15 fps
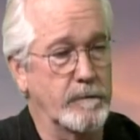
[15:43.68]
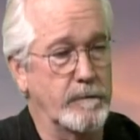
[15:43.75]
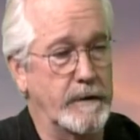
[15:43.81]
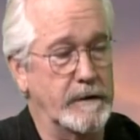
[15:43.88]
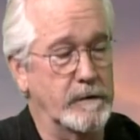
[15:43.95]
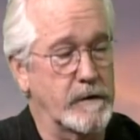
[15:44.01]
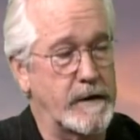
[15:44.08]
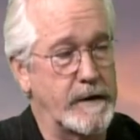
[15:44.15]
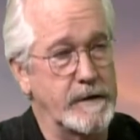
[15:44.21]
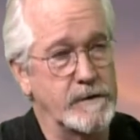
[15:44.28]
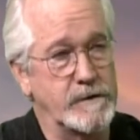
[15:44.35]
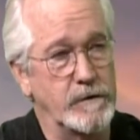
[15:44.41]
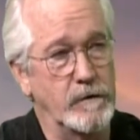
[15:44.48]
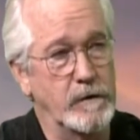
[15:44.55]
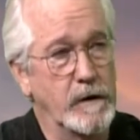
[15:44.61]
be looking
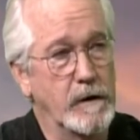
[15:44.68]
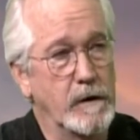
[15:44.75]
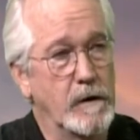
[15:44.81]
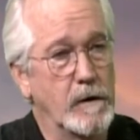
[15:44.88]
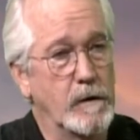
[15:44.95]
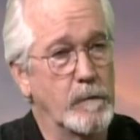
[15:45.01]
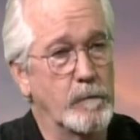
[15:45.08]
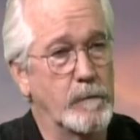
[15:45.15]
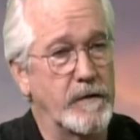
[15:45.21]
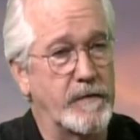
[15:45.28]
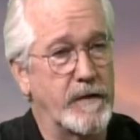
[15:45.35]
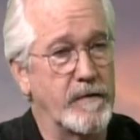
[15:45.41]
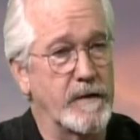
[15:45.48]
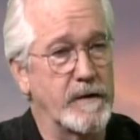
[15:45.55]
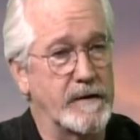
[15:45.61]
into, but
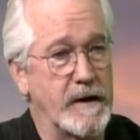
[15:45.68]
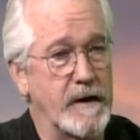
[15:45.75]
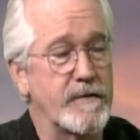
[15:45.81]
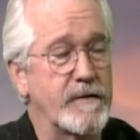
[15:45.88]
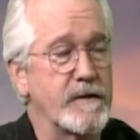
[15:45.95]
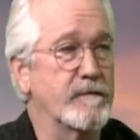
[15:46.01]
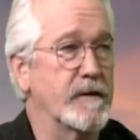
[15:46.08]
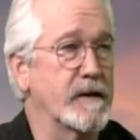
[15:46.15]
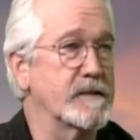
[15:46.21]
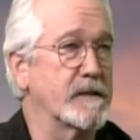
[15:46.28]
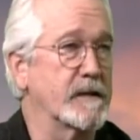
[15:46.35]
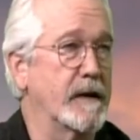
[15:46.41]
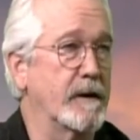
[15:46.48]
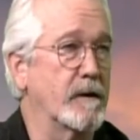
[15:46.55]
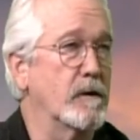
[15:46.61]
then the death
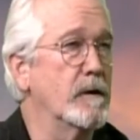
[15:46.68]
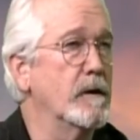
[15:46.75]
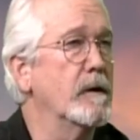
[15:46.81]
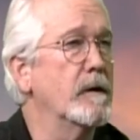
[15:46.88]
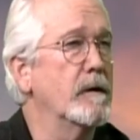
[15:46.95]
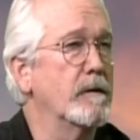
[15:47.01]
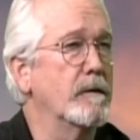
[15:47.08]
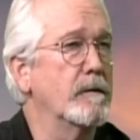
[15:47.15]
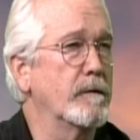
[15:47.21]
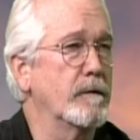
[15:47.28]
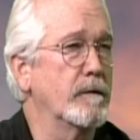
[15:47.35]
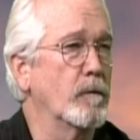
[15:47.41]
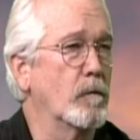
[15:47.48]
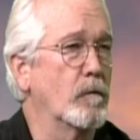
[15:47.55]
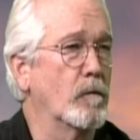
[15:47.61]
investigator,
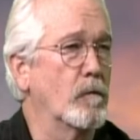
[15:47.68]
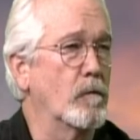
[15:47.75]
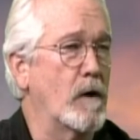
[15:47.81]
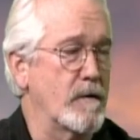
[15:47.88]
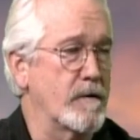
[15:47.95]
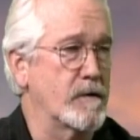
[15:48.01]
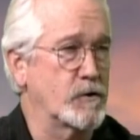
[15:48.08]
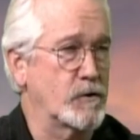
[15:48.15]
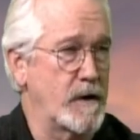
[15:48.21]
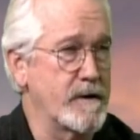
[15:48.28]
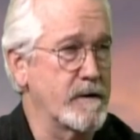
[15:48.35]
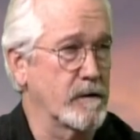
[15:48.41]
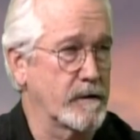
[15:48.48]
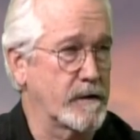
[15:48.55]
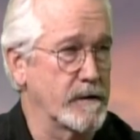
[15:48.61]
while they're trained
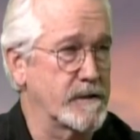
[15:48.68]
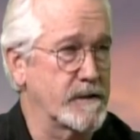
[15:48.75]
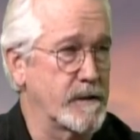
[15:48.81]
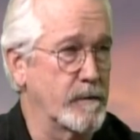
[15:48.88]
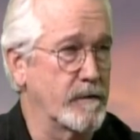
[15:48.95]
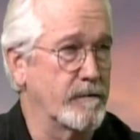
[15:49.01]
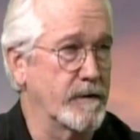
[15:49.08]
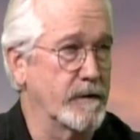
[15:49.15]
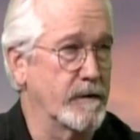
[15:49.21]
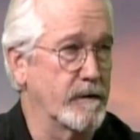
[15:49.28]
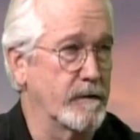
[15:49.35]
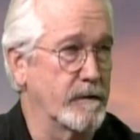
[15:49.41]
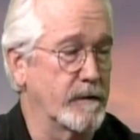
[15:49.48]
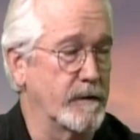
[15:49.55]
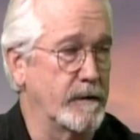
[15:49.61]
to look at some of
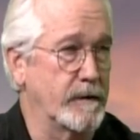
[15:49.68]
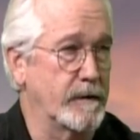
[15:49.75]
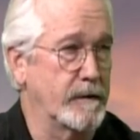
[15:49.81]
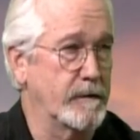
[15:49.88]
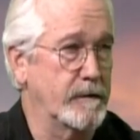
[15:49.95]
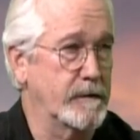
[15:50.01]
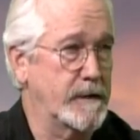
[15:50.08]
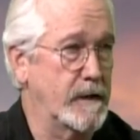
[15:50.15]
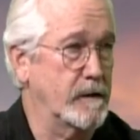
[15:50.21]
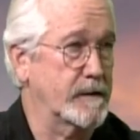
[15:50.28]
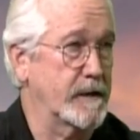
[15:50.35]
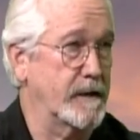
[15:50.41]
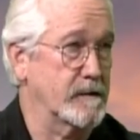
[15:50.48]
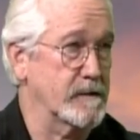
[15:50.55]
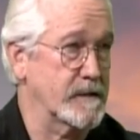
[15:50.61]
the
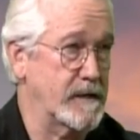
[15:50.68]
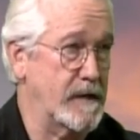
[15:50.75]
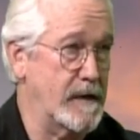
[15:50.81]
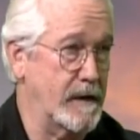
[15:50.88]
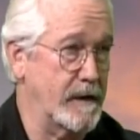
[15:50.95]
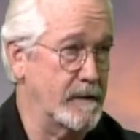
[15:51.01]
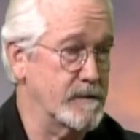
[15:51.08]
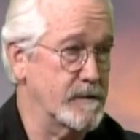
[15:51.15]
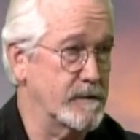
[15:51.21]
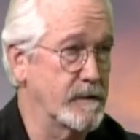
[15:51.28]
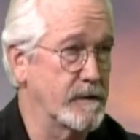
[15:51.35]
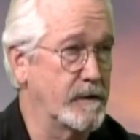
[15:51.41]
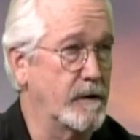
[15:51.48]
telltale signs.